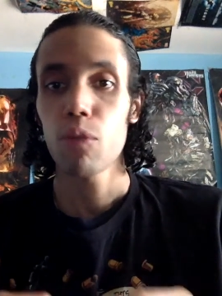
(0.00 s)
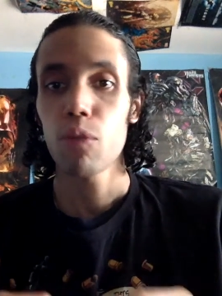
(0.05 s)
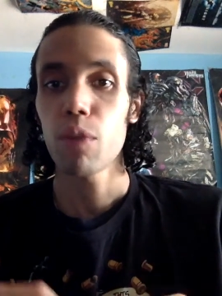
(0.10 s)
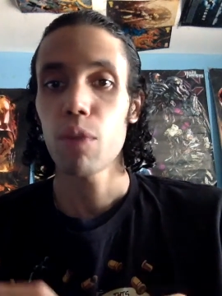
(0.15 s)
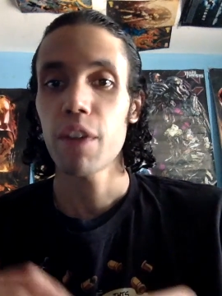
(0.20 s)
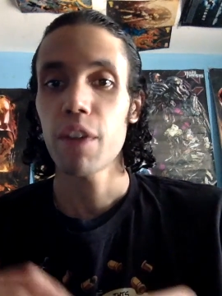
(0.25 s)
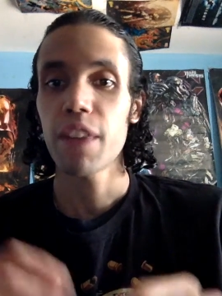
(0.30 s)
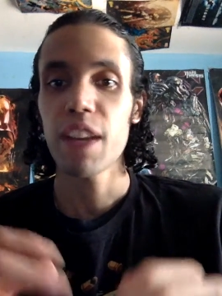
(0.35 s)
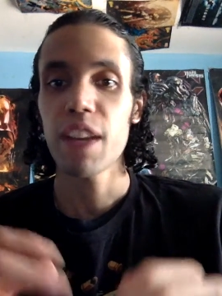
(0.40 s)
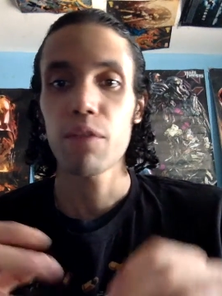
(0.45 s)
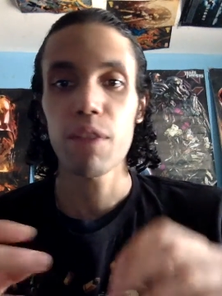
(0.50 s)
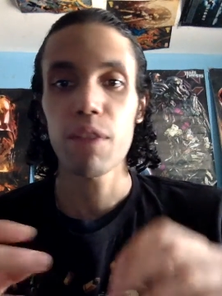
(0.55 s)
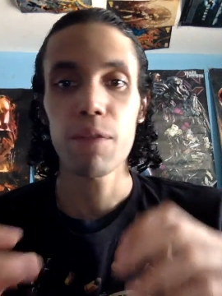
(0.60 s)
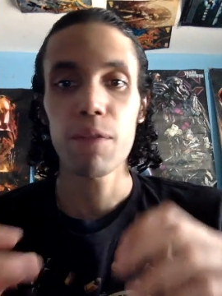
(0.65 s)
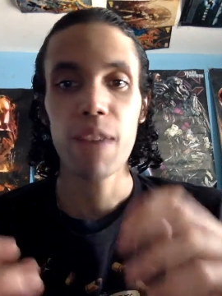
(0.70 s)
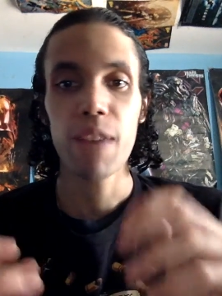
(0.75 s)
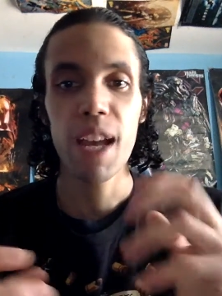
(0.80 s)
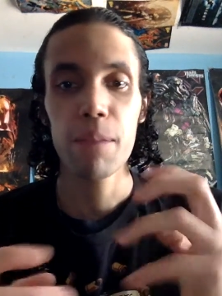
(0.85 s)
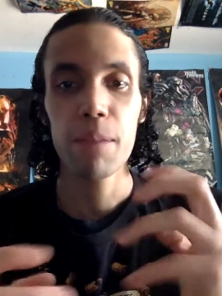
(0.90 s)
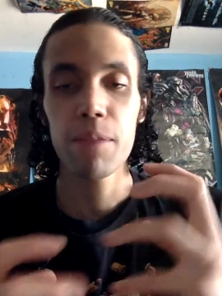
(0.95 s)
where they
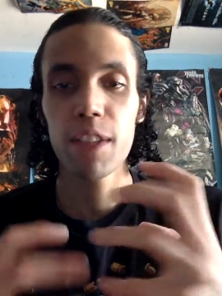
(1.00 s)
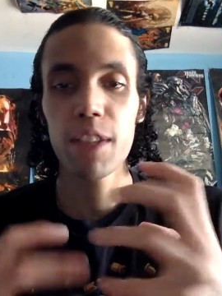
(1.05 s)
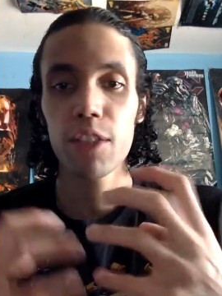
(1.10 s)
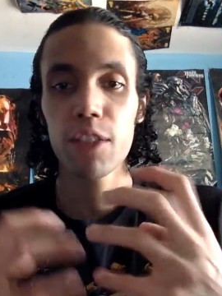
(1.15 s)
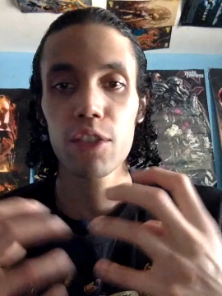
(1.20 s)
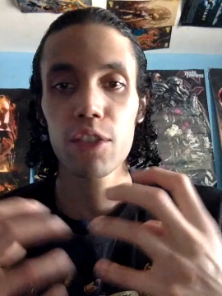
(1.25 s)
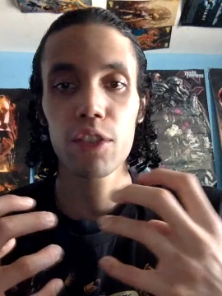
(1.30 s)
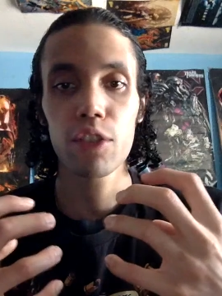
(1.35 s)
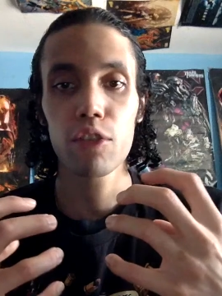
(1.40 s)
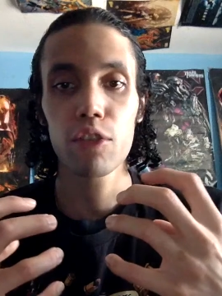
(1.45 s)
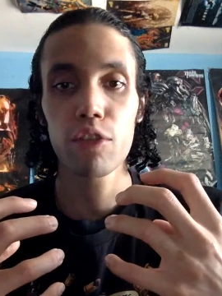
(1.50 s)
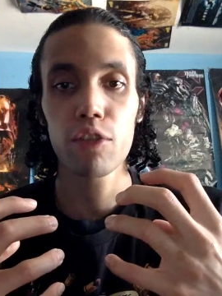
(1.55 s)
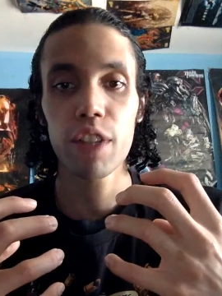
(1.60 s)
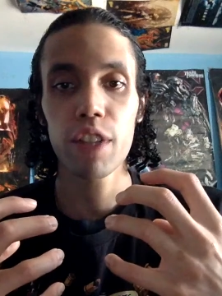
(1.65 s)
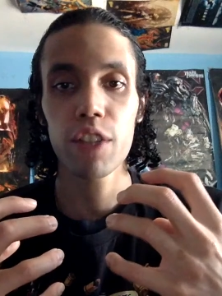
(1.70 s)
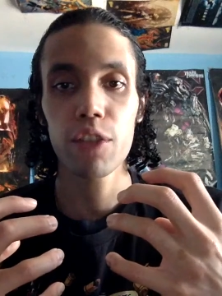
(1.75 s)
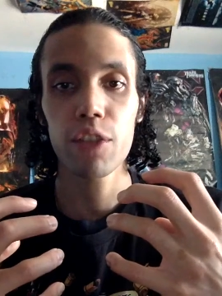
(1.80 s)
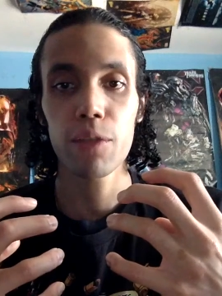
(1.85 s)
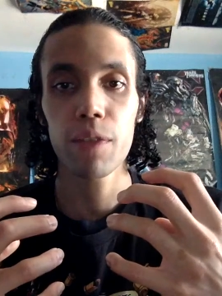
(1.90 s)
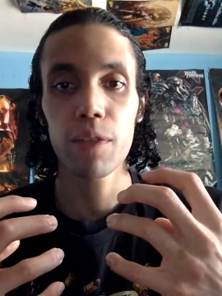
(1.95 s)
revamped this
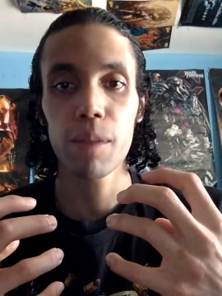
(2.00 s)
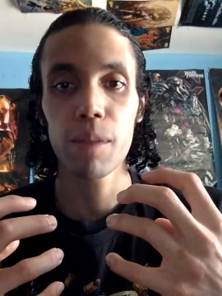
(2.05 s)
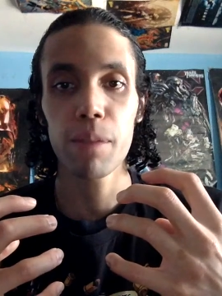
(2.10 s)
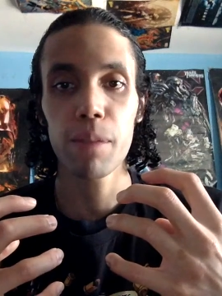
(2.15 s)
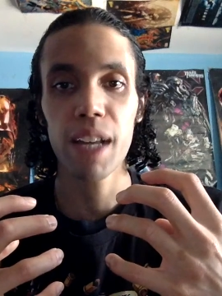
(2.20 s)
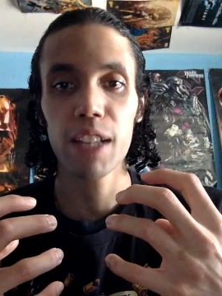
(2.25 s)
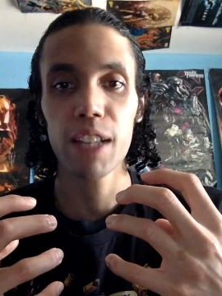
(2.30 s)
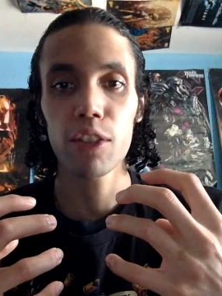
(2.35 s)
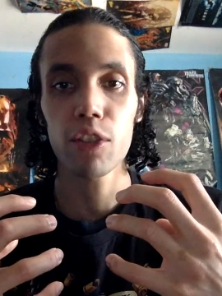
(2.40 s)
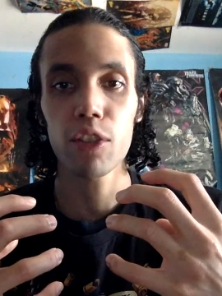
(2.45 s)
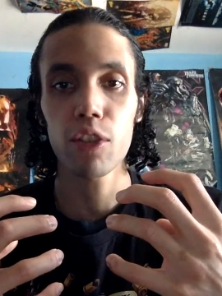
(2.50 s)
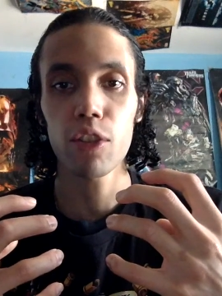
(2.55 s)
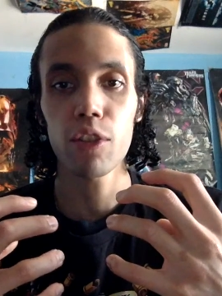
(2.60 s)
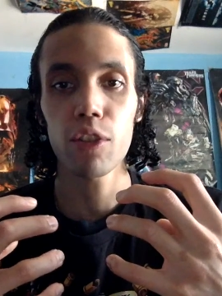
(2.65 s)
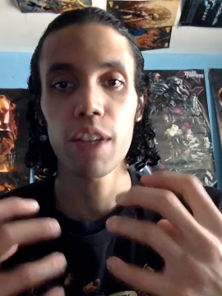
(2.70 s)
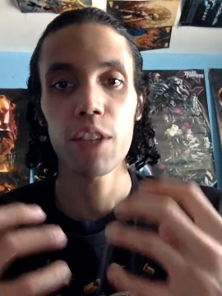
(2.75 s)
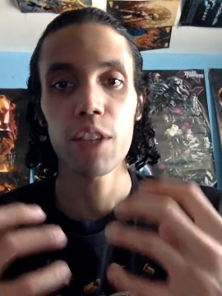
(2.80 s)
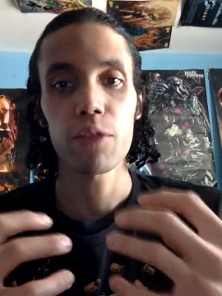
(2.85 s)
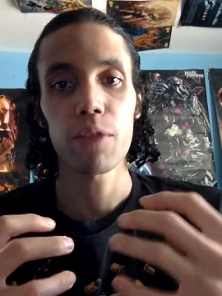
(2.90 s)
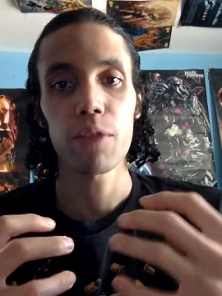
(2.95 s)
creature from the Black
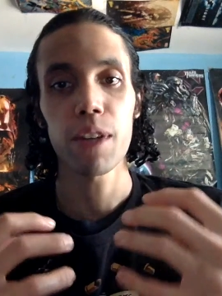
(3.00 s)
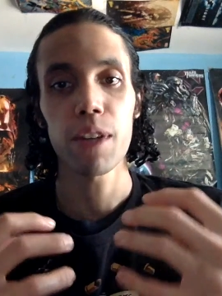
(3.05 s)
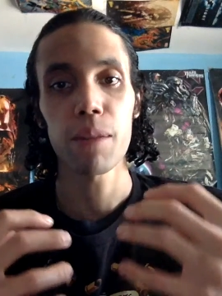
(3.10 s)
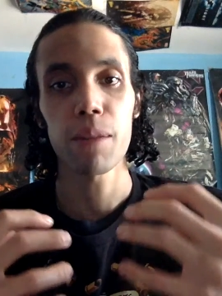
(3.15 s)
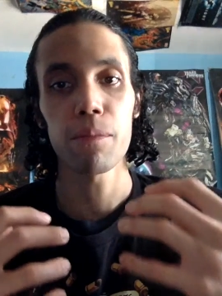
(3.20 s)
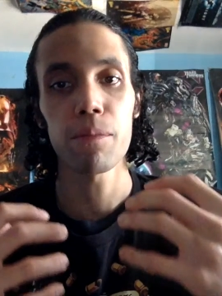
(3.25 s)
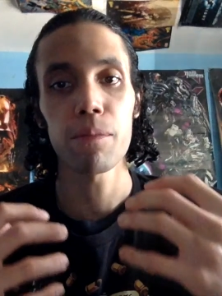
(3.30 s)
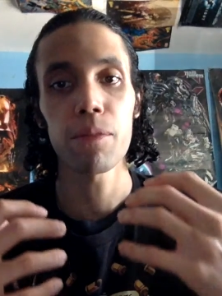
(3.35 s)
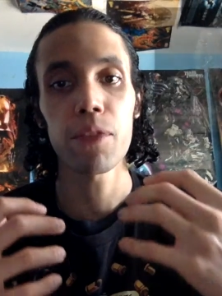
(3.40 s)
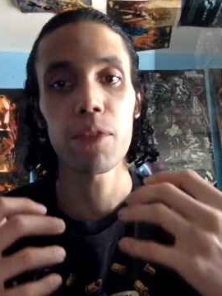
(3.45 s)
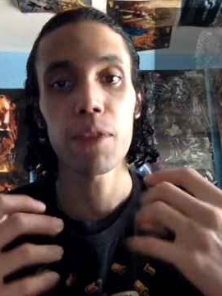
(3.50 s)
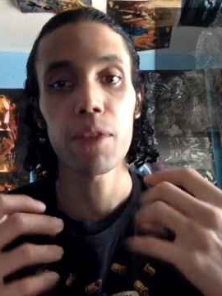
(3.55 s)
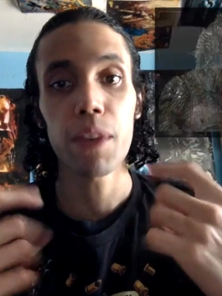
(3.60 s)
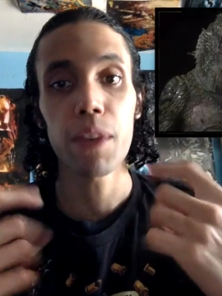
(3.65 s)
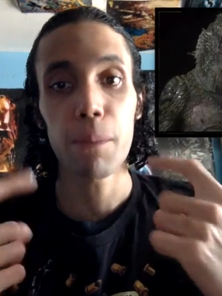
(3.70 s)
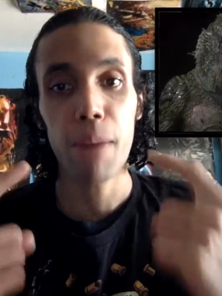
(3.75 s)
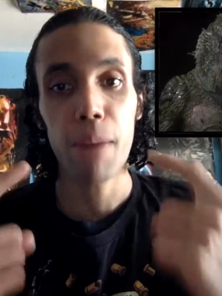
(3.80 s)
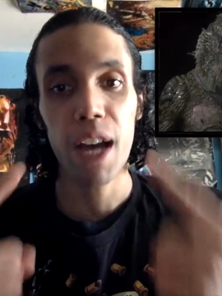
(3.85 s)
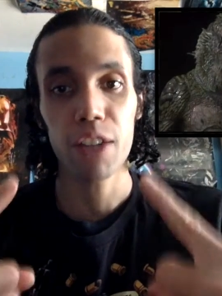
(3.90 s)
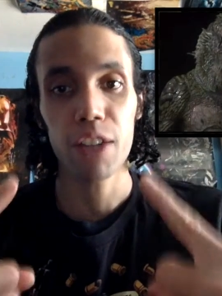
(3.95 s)
Lagoon is from
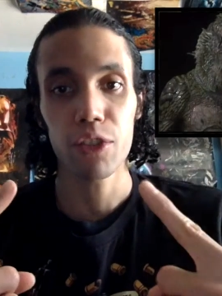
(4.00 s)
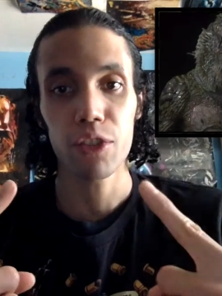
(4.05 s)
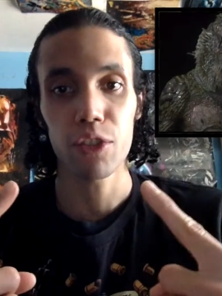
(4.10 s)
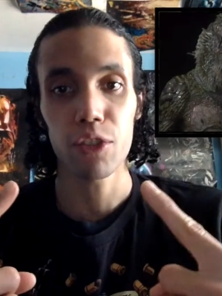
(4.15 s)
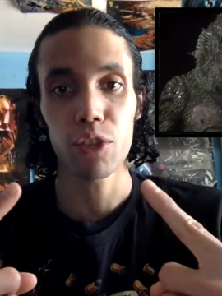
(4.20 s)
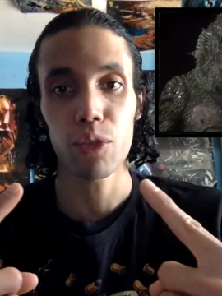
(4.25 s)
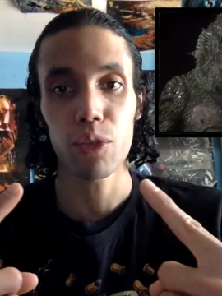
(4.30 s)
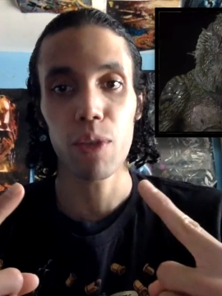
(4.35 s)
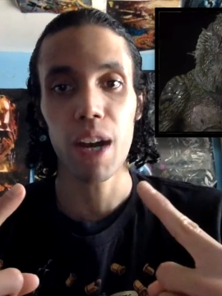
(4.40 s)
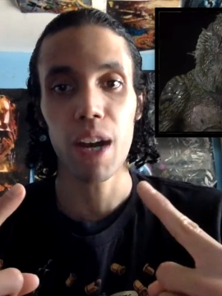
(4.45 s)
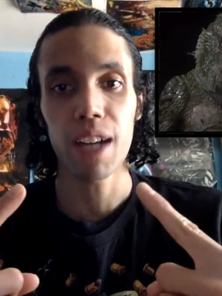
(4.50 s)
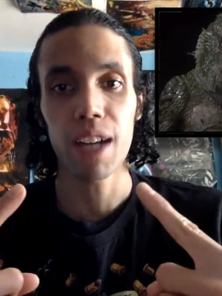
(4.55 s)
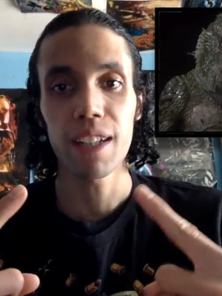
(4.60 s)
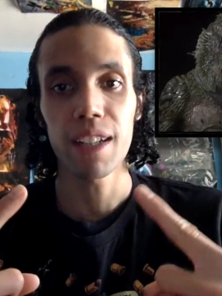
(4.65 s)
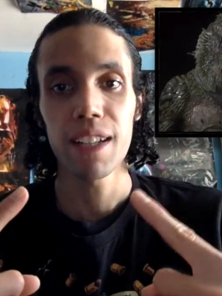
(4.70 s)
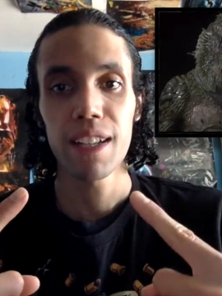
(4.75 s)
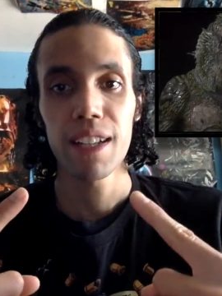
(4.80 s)
the Monster Squad.